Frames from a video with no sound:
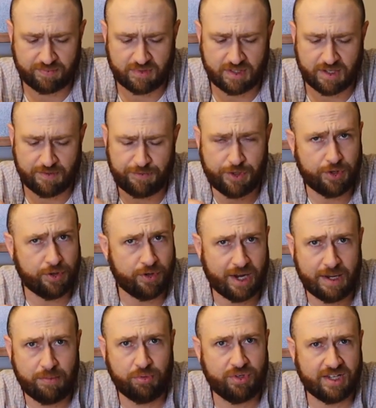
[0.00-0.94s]
If you're
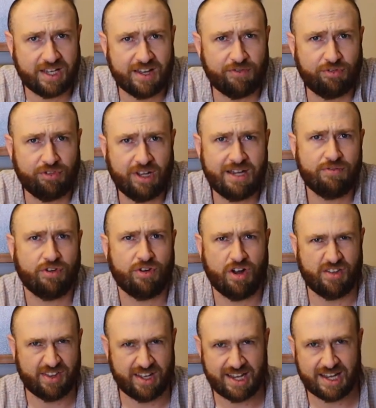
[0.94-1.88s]
able to get flavor
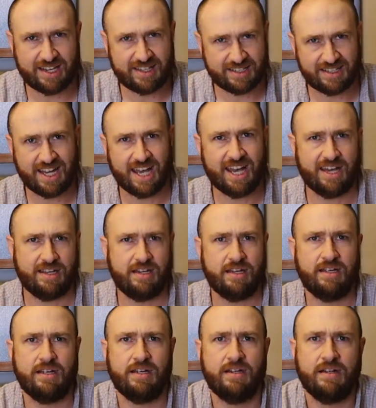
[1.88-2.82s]
on the inside
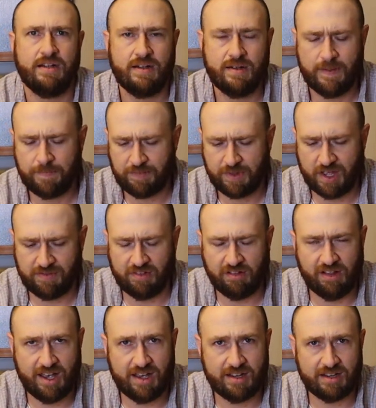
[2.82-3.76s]
of the
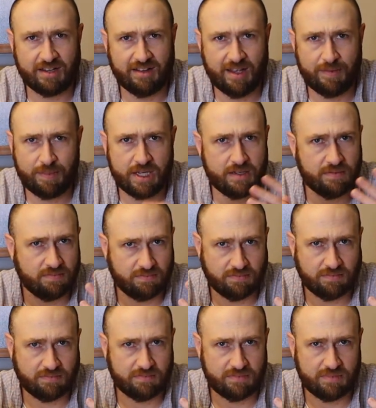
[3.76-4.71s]
leg, let me
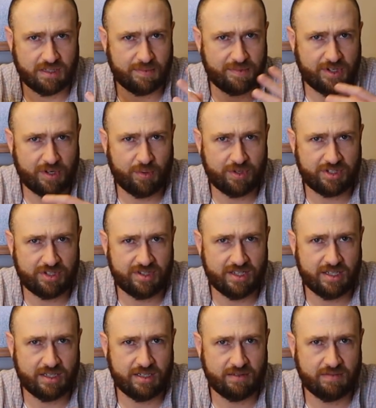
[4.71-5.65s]
know what you
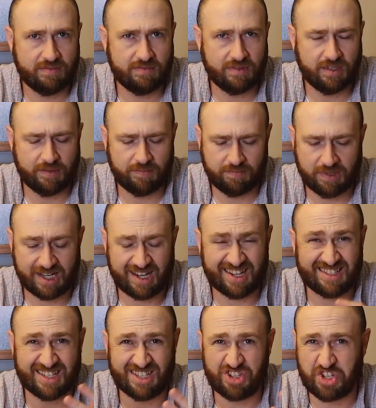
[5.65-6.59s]
did. I
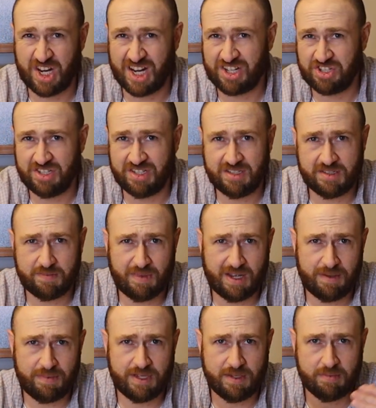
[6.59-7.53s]
guess injections
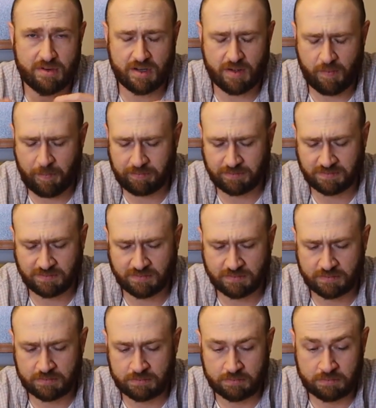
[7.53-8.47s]
maybe, but
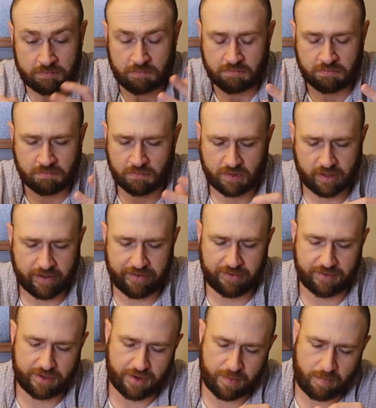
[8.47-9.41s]
I
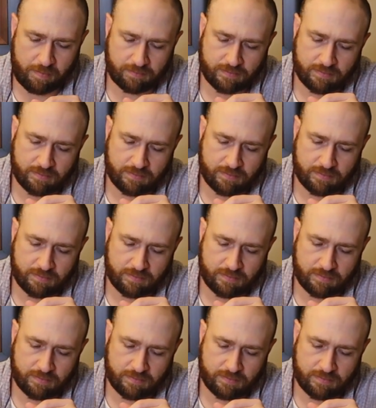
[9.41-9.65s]
don't know.